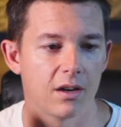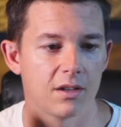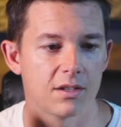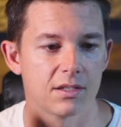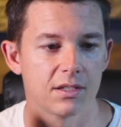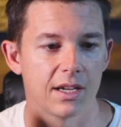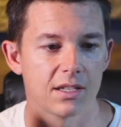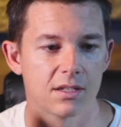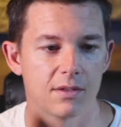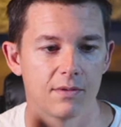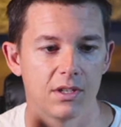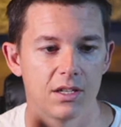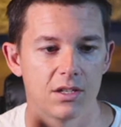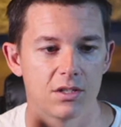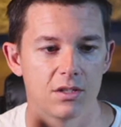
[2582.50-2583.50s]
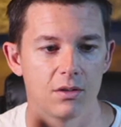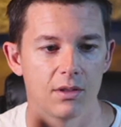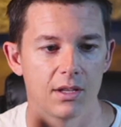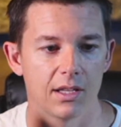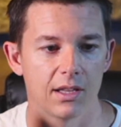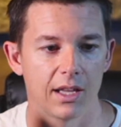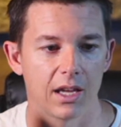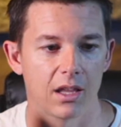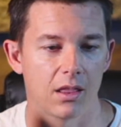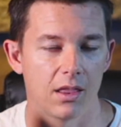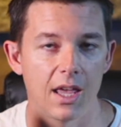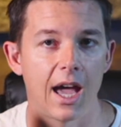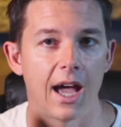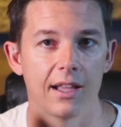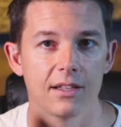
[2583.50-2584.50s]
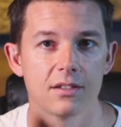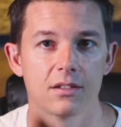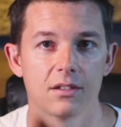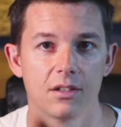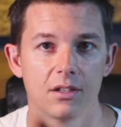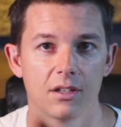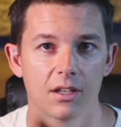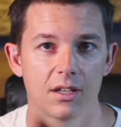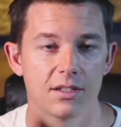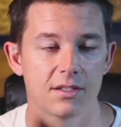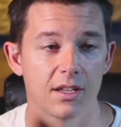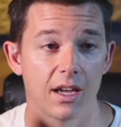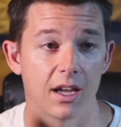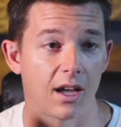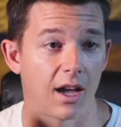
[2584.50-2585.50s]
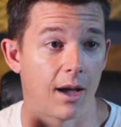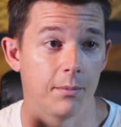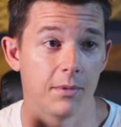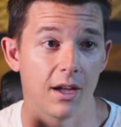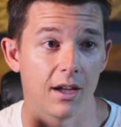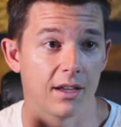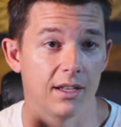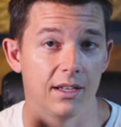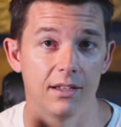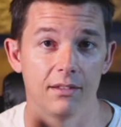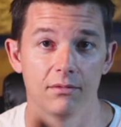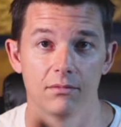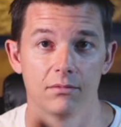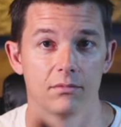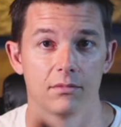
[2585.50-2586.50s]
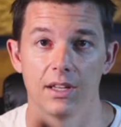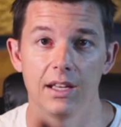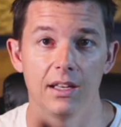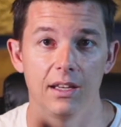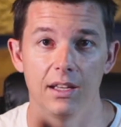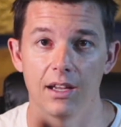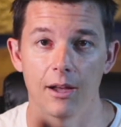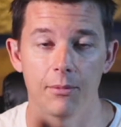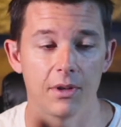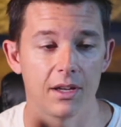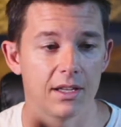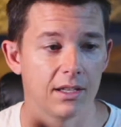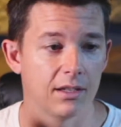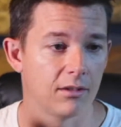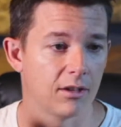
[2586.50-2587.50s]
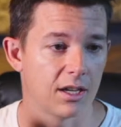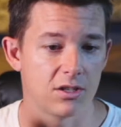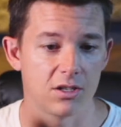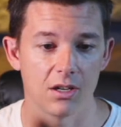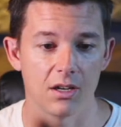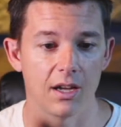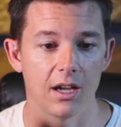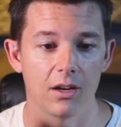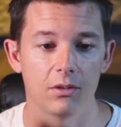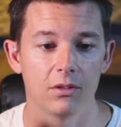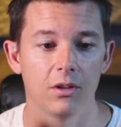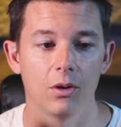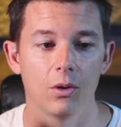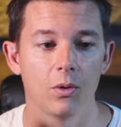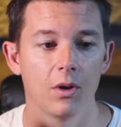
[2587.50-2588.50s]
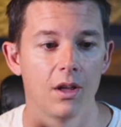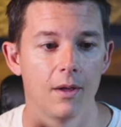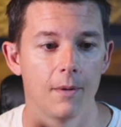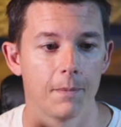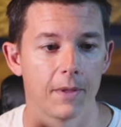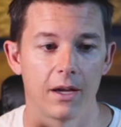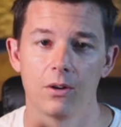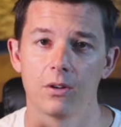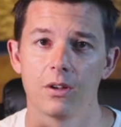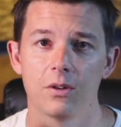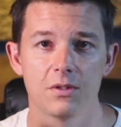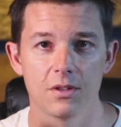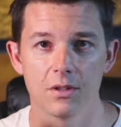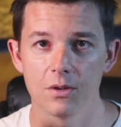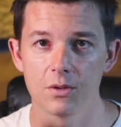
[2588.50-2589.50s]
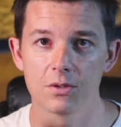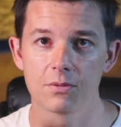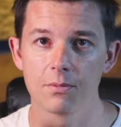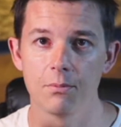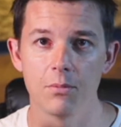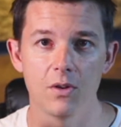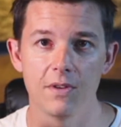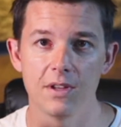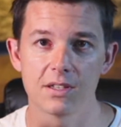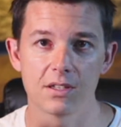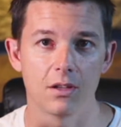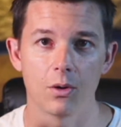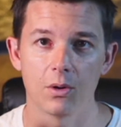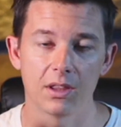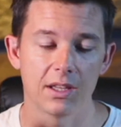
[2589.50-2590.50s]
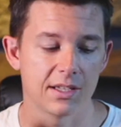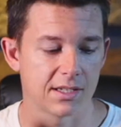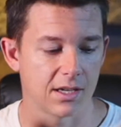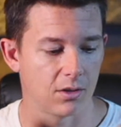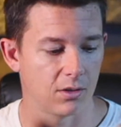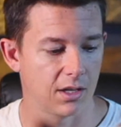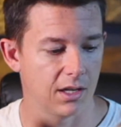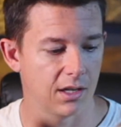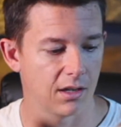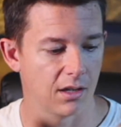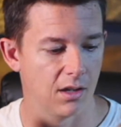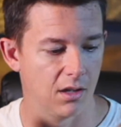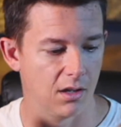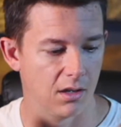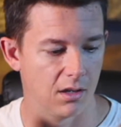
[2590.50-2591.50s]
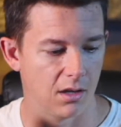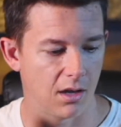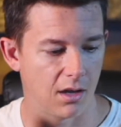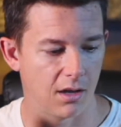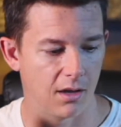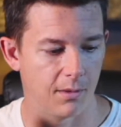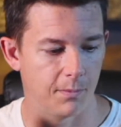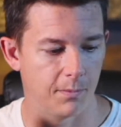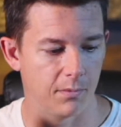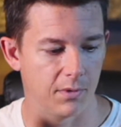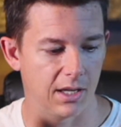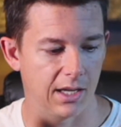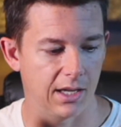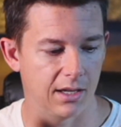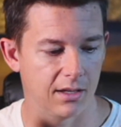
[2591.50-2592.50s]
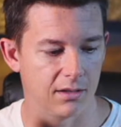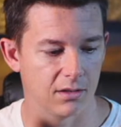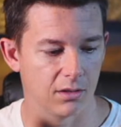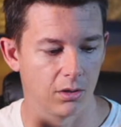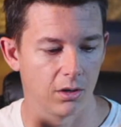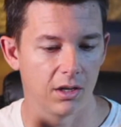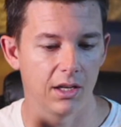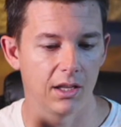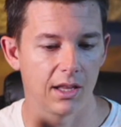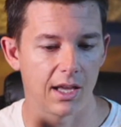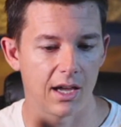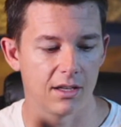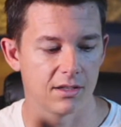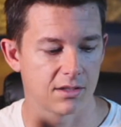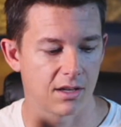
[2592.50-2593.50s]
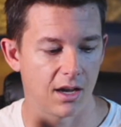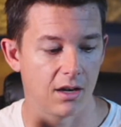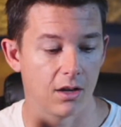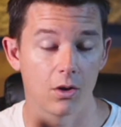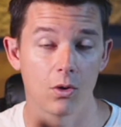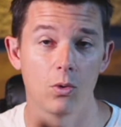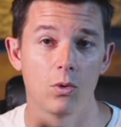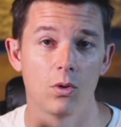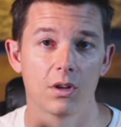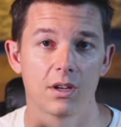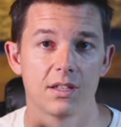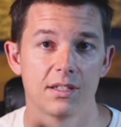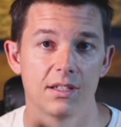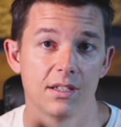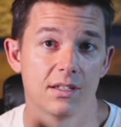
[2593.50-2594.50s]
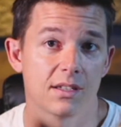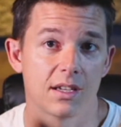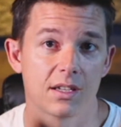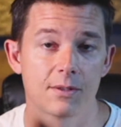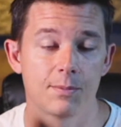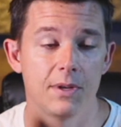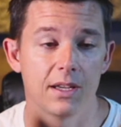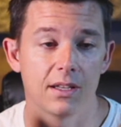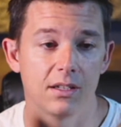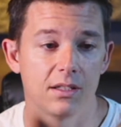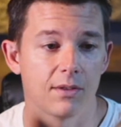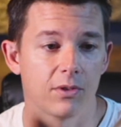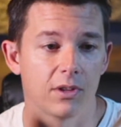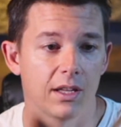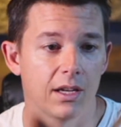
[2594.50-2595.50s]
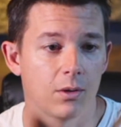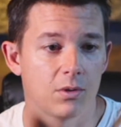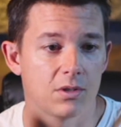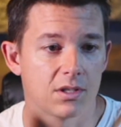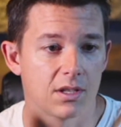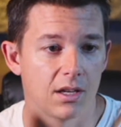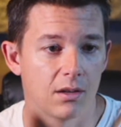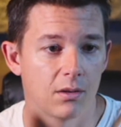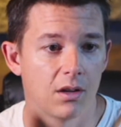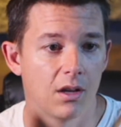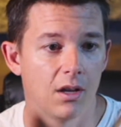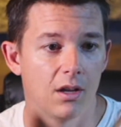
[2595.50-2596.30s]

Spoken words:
is less of an issue than like that. Cuz like I'm not in India, I'm not in Nigeria. I don't know. I don't go to those movies and know what they sound like. And learning that is kind of cool because it is like speaking a different language then.